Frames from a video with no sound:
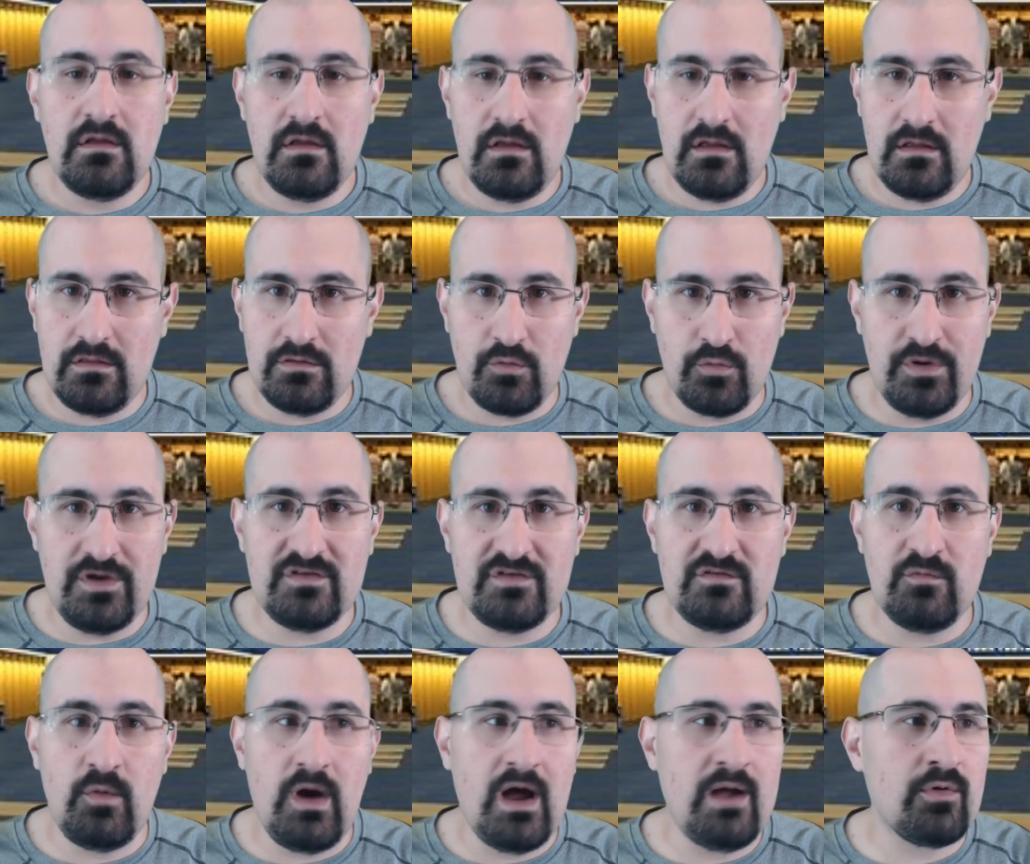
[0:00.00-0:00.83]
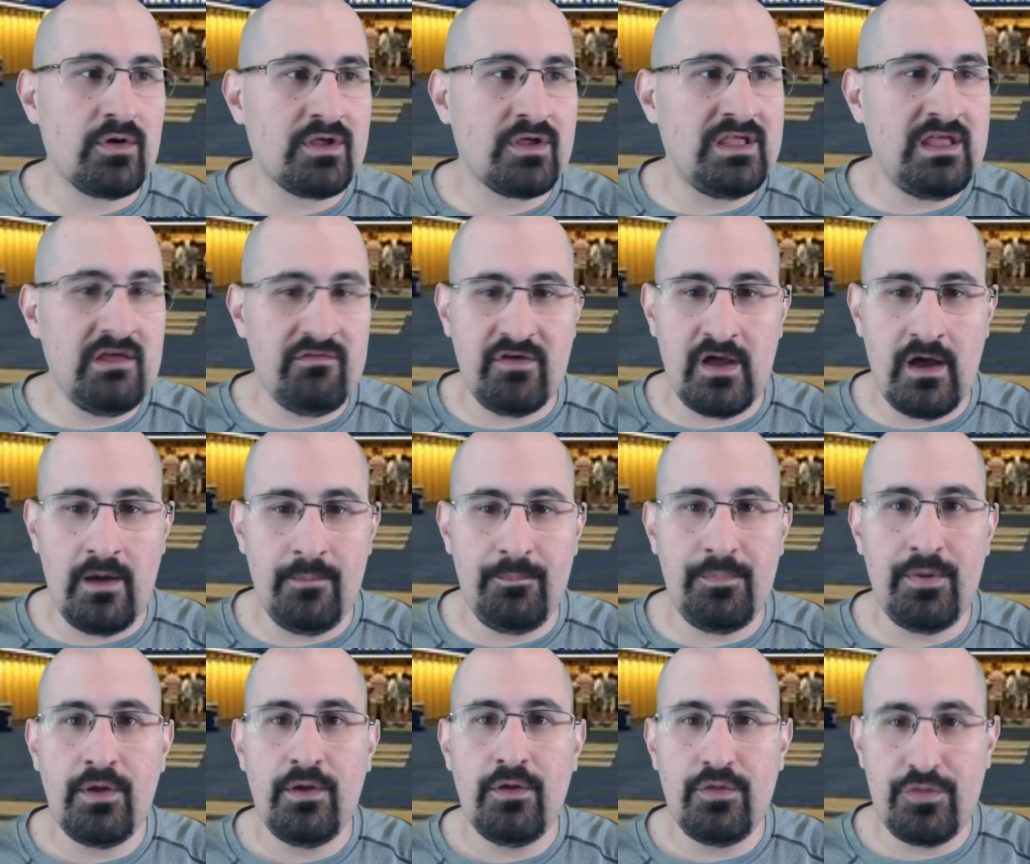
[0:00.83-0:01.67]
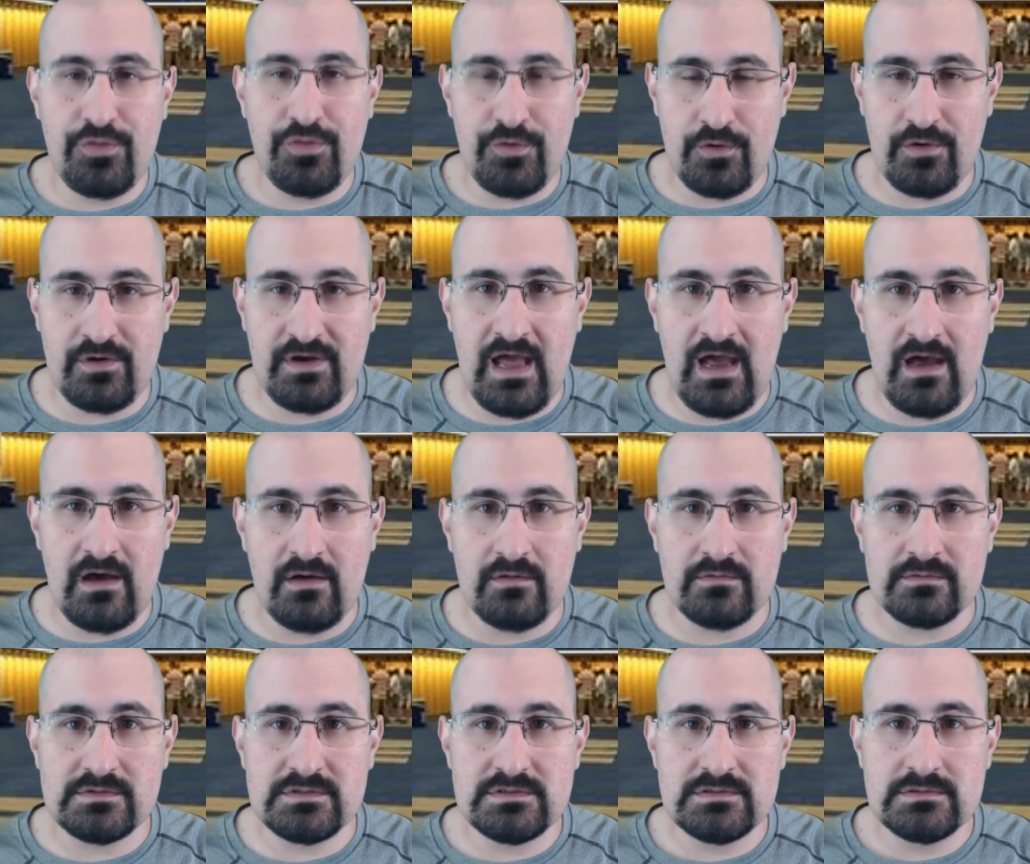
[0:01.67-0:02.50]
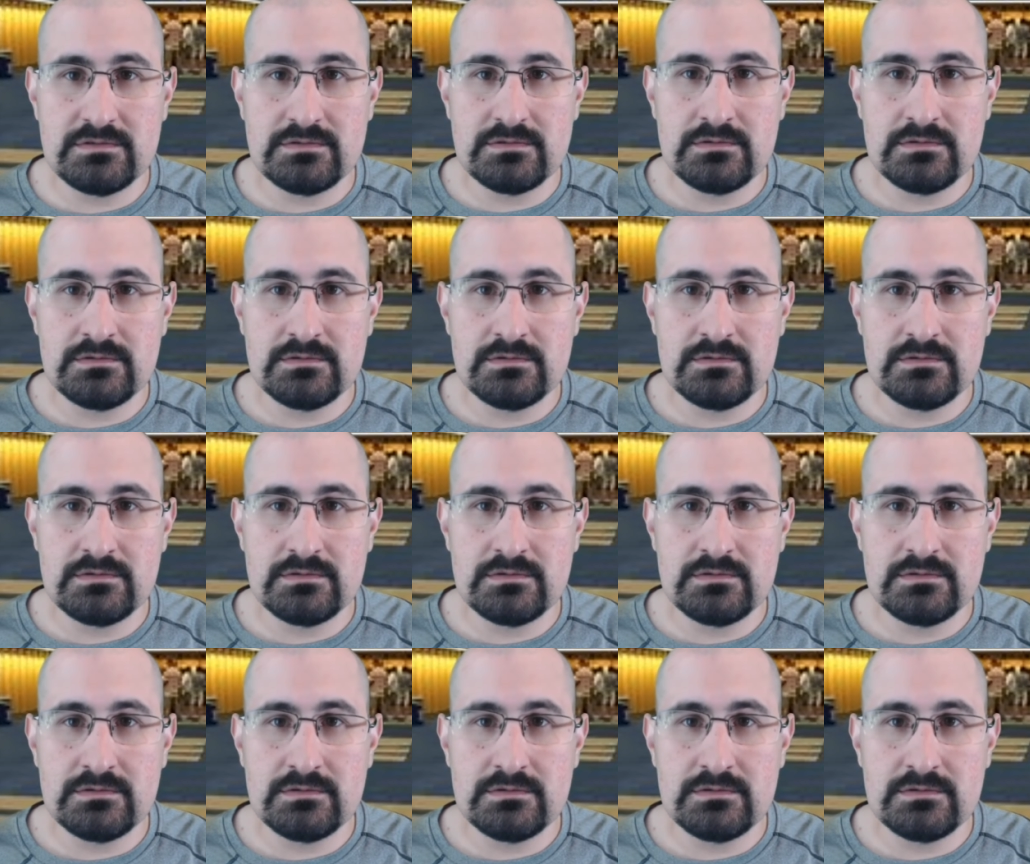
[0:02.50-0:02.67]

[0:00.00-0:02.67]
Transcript: The reason why we're giving up third downs.